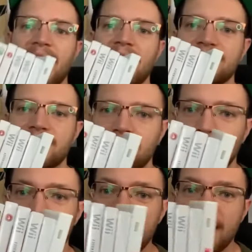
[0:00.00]
around this
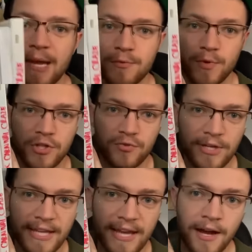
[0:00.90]
time, I also
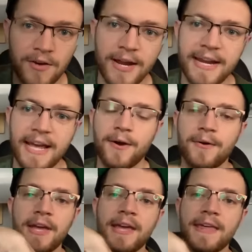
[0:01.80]
invented a brand
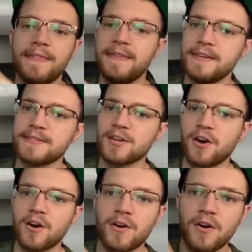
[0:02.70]
new method of
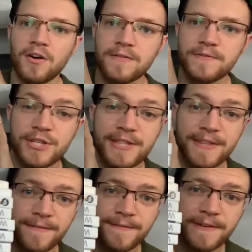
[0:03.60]
sourcing, which was
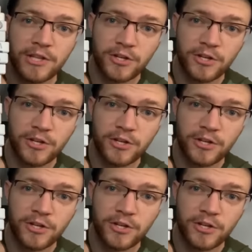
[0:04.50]
taking